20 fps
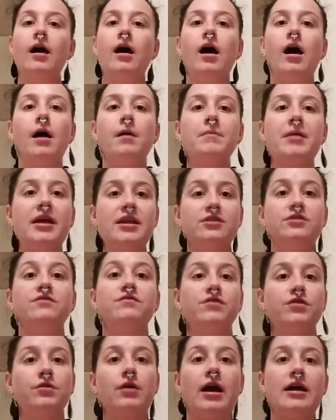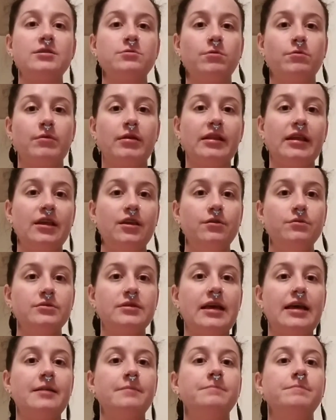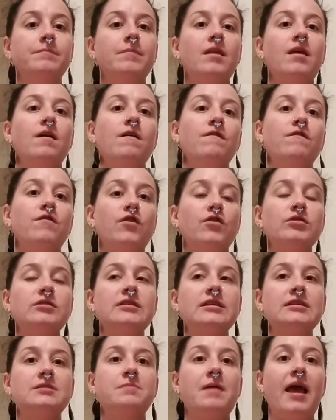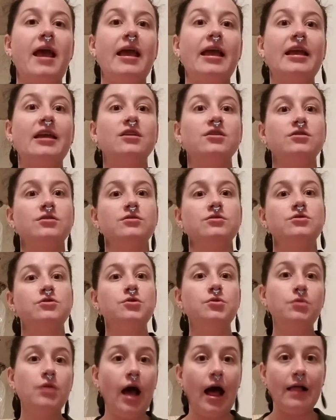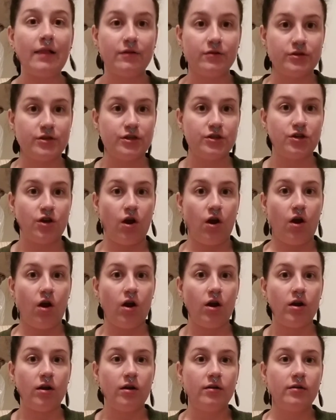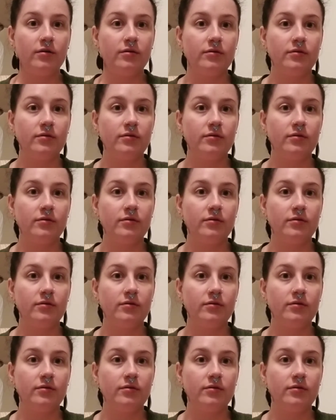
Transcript: and if you guys will really use it, versus paying $2 a jar